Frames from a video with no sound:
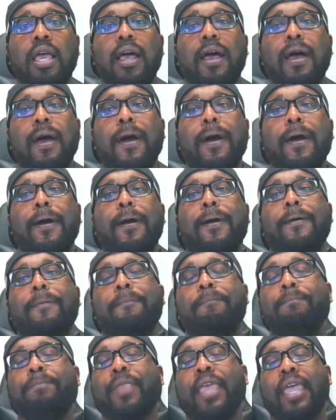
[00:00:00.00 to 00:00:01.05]

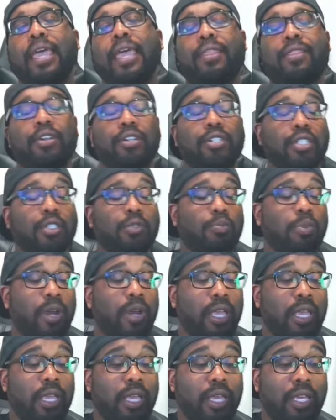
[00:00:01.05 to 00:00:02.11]
Um, and they're just
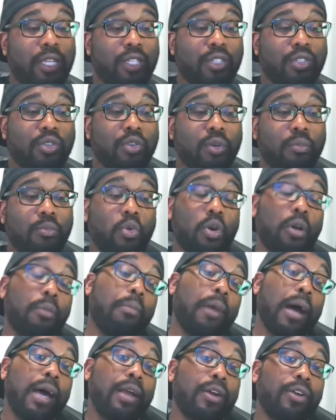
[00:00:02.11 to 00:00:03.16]
bringing it into a more
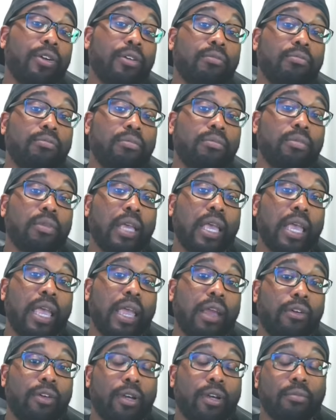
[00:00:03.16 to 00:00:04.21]
modern
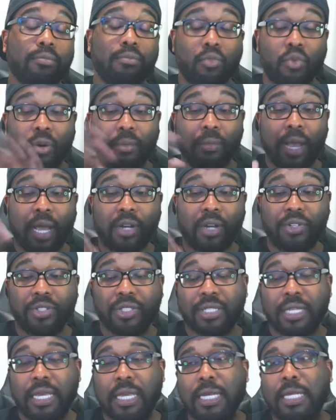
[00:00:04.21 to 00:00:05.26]
era, more modern
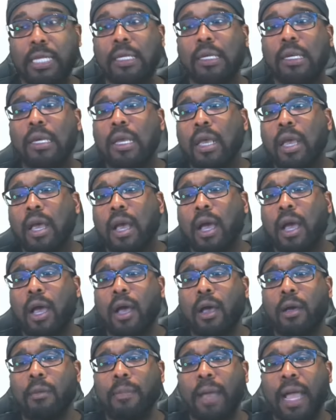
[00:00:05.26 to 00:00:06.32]
setting.
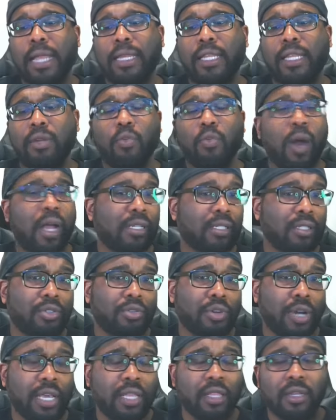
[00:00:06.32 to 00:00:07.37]
Um, I did watch the
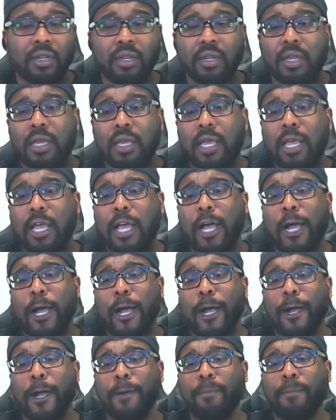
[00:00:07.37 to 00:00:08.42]
trailer,
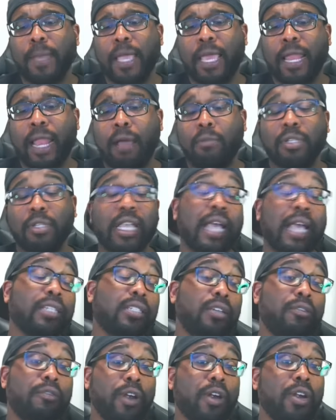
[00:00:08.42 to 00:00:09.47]
um, and I was
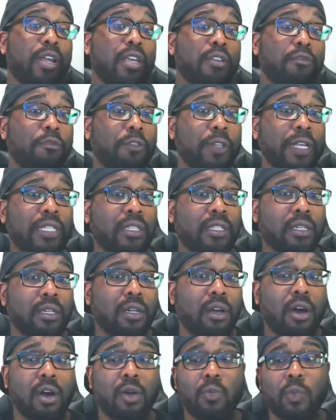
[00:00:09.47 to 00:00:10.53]
actually very conflicted
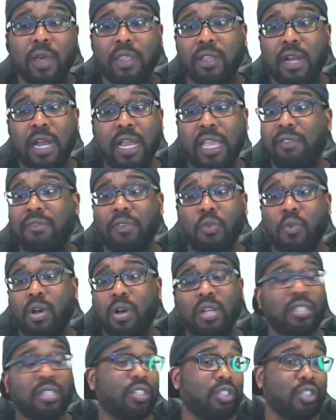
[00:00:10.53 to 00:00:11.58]
on whether I even
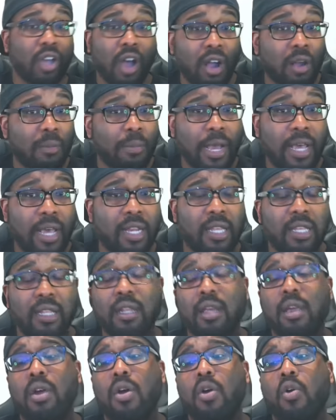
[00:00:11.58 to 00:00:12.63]
wanted to talk about it
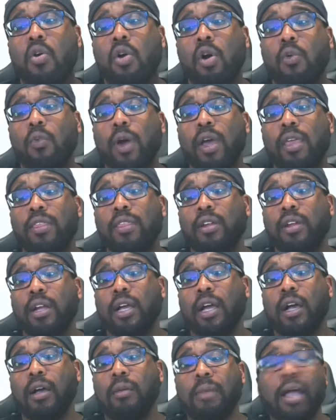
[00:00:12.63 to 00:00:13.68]
or whether
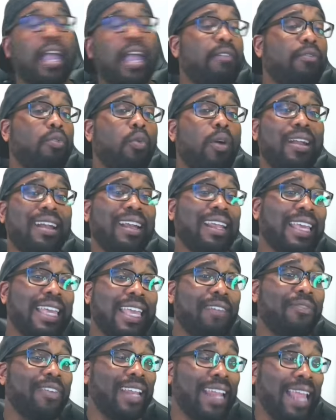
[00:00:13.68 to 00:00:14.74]
um, I even wanted to
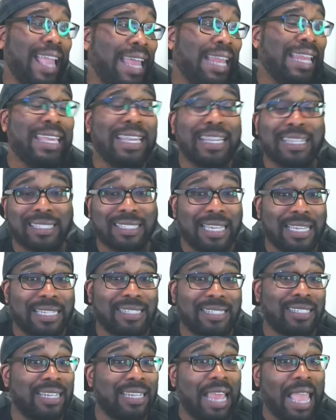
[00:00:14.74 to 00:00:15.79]
give it any
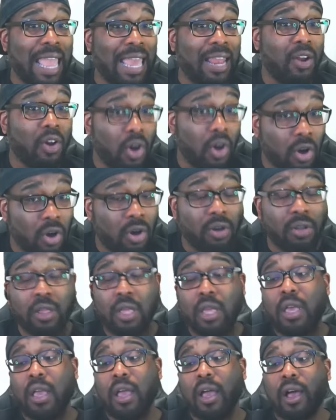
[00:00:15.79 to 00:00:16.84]
attention at all.
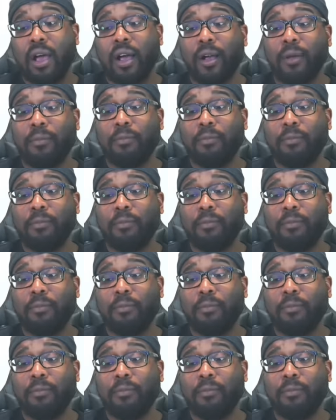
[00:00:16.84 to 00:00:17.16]
Um,